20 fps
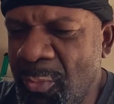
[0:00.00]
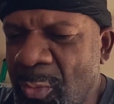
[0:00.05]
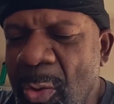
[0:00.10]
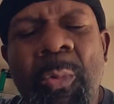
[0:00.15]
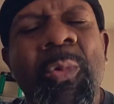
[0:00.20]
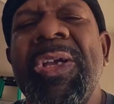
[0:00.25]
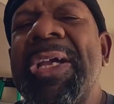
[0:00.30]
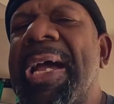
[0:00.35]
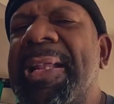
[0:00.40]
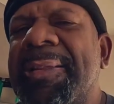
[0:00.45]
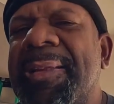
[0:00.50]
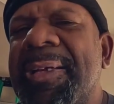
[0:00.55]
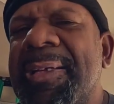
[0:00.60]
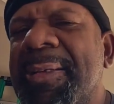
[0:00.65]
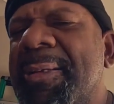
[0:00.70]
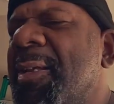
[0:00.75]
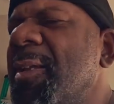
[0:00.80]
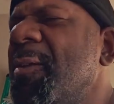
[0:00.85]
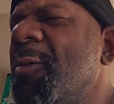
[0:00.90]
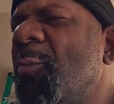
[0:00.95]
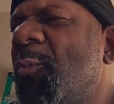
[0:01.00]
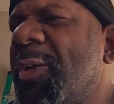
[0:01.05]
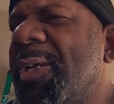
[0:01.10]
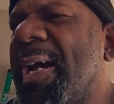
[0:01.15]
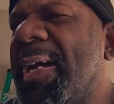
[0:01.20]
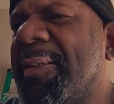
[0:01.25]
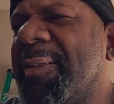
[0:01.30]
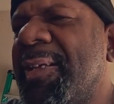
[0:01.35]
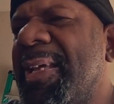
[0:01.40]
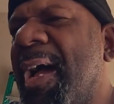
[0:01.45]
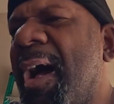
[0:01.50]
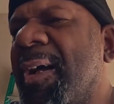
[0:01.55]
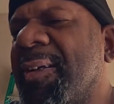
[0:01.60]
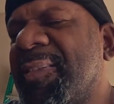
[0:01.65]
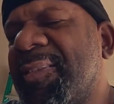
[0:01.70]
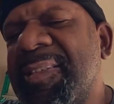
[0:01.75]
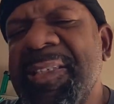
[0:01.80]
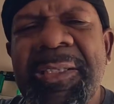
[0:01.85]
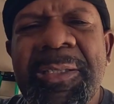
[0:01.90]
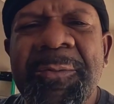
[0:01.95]
We got the
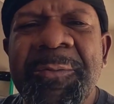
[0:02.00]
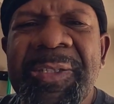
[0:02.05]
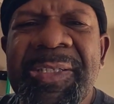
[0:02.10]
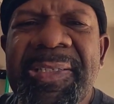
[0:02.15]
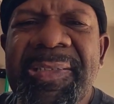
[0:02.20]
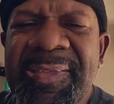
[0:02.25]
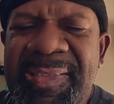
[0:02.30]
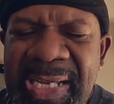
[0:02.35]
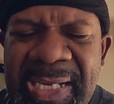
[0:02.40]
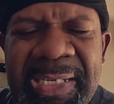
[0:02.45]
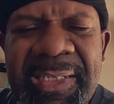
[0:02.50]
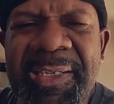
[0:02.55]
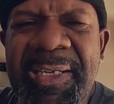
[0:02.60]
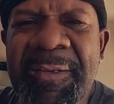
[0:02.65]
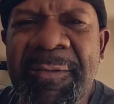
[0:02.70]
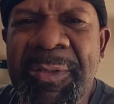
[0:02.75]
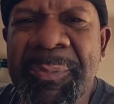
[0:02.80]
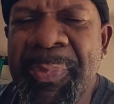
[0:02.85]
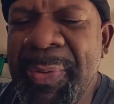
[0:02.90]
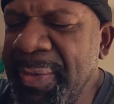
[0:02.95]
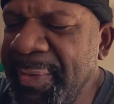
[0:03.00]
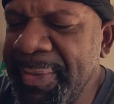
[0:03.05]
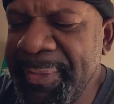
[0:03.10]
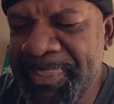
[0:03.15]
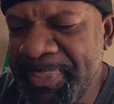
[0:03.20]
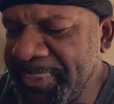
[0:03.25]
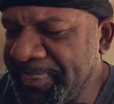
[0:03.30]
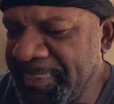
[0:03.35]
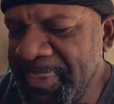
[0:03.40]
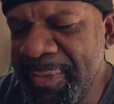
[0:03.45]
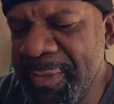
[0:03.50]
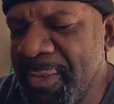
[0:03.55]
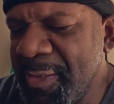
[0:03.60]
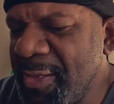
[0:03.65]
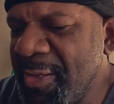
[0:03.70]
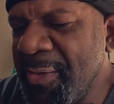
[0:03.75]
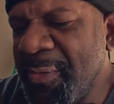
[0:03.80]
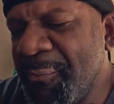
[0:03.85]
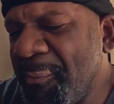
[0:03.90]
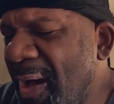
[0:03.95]
auxiliary secondary pump.
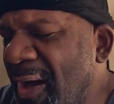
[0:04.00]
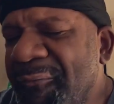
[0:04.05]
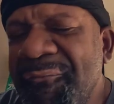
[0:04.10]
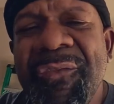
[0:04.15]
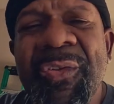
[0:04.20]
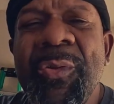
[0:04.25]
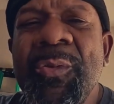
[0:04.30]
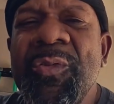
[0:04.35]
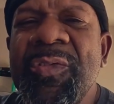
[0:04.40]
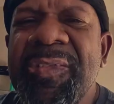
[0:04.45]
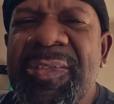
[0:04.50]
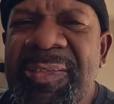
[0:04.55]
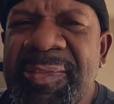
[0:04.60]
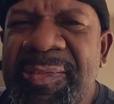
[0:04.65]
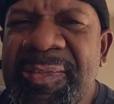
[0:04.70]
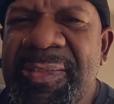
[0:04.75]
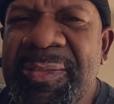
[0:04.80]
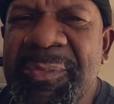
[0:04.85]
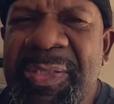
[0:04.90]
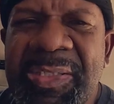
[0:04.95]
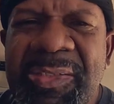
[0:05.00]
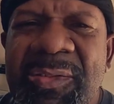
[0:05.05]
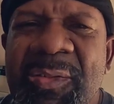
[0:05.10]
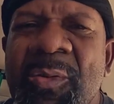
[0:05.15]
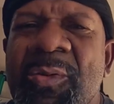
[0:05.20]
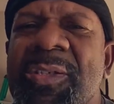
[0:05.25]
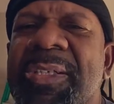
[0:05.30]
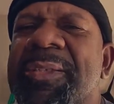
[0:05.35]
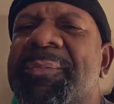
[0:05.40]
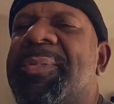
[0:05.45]
My fuel system is going to